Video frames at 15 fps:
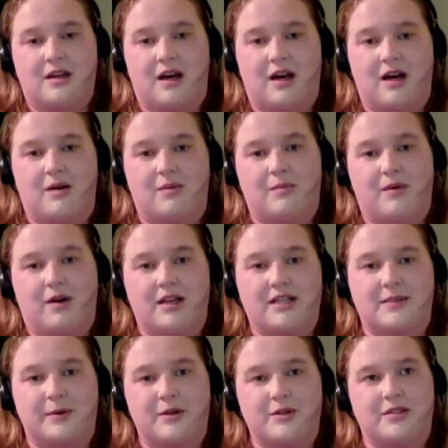I
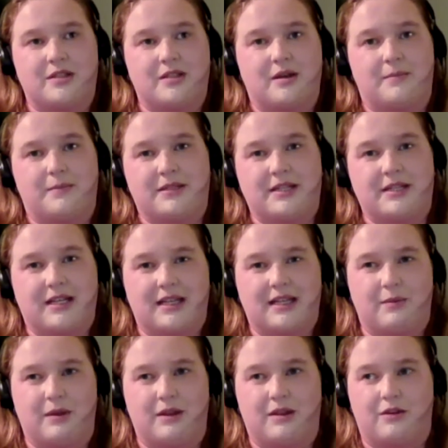suppose, particularly
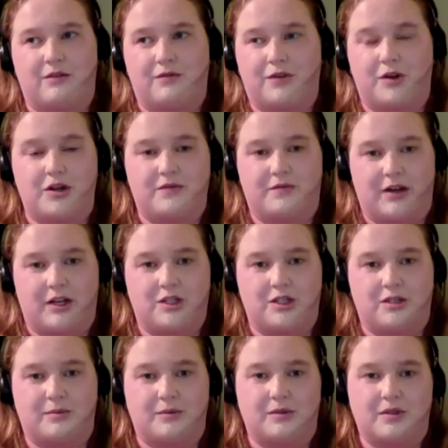with your fruit and
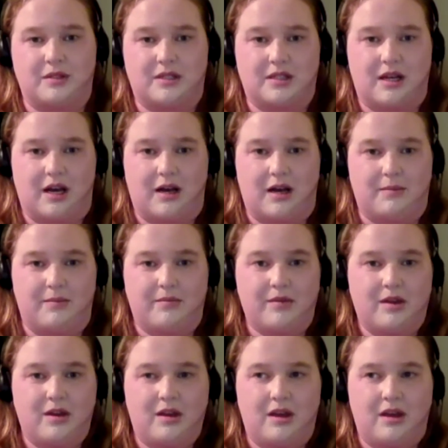vegetables,
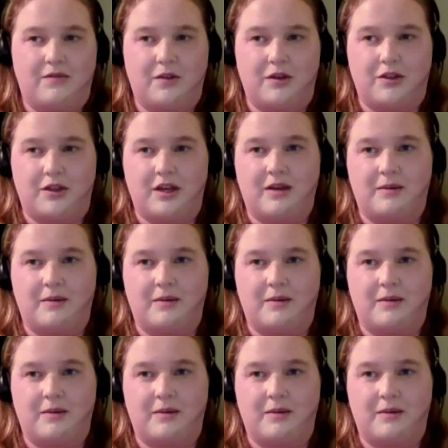if you think